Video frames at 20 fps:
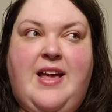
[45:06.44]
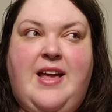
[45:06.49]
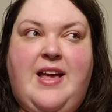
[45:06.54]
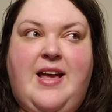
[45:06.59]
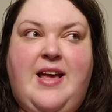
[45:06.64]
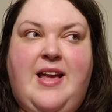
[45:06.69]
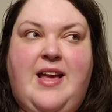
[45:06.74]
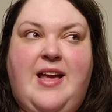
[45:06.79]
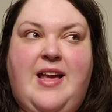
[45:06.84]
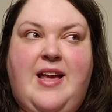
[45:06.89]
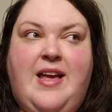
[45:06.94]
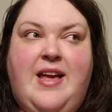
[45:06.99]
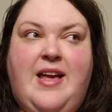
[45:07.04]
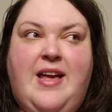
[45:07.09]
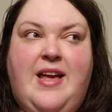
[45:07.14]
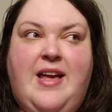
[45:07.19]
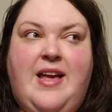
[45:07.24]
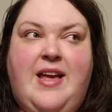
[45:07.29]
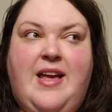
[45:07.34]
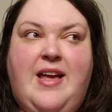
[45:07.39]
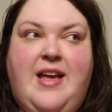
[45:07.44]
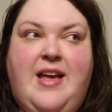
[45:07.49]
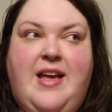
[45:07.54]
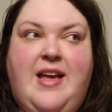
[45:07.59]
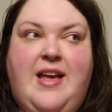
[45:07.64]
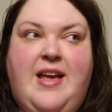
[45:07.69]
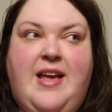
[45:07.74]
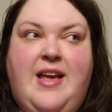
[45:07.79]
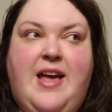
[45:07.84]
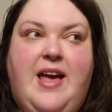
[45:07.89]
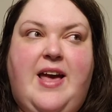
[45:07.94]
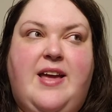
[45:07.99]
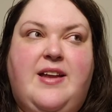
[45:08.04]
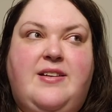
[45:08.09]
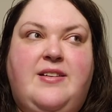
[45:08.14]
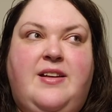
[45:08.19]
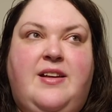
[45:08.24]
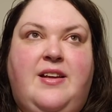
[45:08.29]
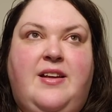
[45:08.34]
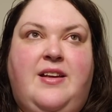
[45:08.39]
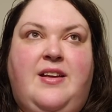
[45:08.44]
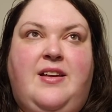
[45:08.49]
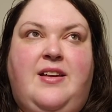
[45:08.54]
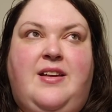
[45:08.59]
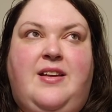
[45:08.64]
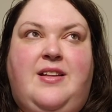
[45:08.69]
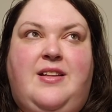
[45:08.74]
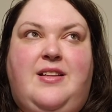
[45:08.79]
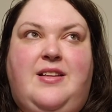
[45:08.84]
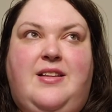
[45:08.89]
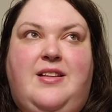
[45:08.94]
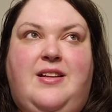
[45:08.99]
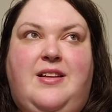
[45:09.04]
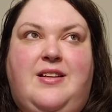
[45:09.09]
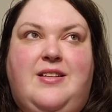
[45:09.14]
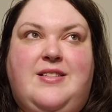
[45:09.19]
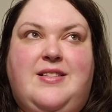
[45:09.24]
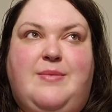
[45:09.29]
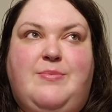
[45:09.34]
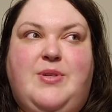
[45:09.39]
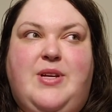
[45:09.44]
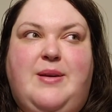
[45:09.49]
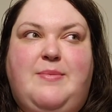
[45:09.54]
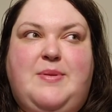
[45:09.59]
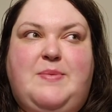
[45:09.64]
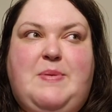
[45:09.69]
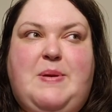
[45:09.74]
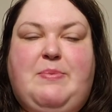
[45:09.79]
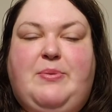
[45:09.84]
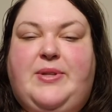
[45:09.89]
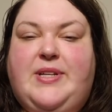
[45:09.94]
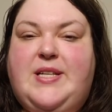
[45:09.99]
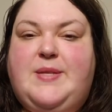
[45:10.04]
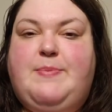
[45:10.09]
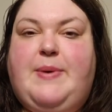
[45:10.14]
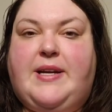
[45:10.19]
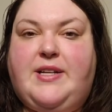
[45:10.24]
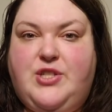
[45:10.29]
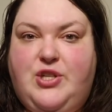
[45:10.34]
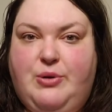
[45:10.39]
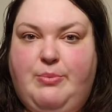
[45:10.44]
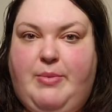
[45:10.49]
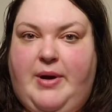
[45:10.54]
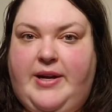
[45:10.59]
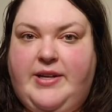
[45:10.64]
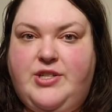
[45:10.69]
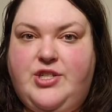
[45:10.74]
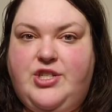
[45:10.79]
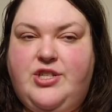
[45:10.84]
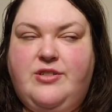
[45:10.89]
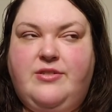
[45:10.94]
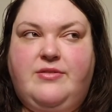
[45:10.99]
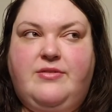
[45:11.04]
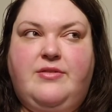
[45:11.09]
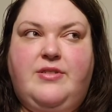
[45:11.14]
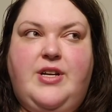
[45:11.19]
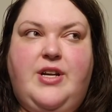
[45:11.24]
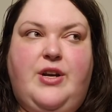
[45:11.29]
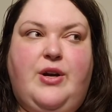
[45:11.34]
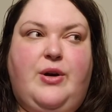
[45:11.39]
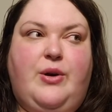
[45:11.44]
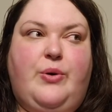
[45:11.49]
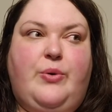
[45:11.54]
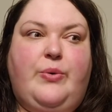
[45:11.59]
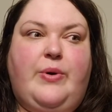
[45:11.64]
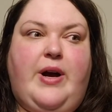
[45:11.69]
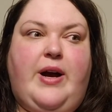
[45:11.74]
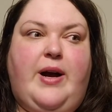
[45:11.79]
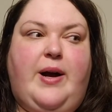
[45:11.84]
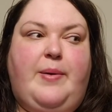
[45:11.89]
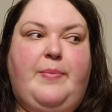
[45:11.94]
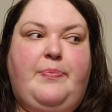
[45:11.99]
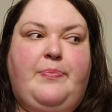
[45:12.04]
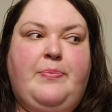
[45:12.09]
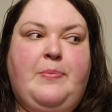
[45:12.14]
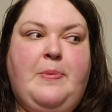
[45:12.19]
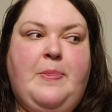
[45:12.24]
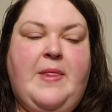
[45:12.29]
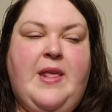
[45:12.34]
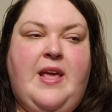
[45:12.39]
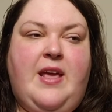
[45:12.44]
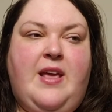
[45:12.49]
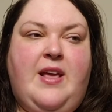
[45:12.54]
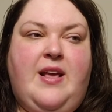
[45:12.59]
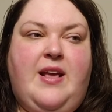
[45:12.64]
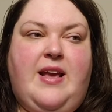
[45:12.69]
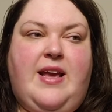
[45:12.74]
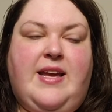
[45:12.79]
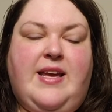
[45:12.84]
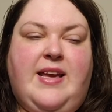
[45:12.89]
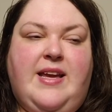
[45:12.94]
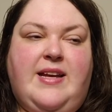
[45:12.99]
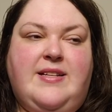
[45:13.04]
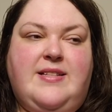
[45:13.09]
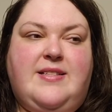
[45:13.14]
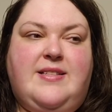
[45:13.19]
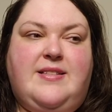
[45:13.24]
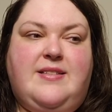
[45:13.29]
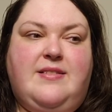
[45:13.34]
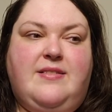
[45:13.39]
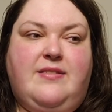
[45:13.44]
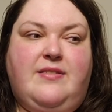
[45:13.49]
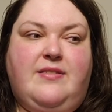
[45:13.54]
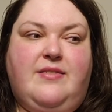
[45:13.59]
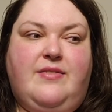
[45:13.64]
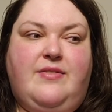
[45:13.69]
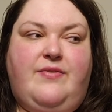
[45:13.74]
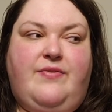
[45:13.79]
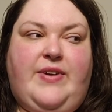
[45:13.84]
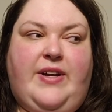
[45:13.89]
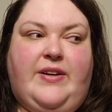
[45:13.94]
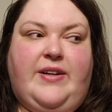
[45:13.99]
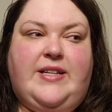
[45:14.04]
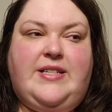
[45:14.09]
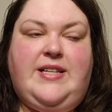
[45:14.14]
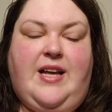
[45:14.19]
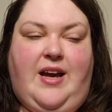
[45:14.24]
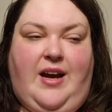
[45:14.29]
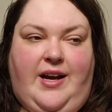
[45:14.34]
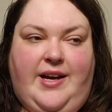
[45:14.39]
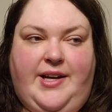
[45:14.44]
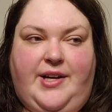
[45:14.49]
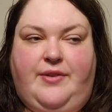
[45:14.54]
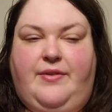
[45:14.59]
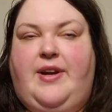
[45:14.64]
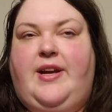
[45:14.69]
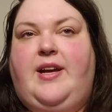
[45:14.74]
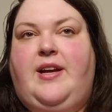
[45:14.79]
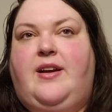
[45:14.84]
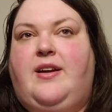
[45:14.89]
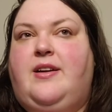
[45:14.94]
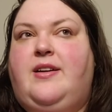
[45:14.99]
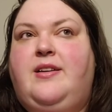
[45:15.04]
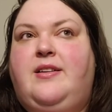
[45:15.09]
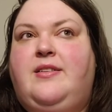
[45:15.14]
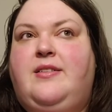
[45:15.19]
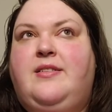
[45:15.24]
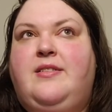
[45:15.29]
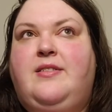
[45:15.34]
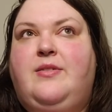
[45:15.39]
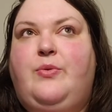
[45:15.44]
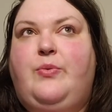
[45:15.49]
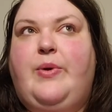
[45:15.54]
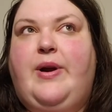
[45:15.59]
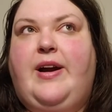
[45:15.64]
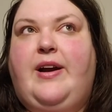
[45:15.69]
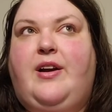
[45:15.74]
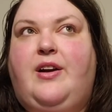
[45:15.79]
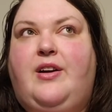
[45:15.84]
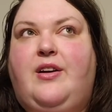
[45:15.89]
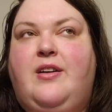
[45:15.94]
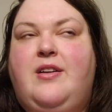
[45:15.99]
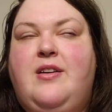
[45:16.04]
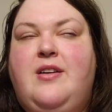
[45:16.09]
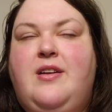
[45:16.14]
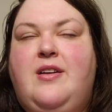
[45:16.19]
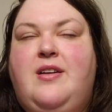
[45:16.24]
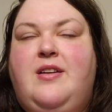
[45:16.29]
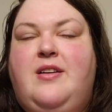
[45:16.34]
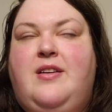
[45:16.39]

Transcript: a reaction channel now. And sometimes people expect too much. You know, um, it gets very tiring where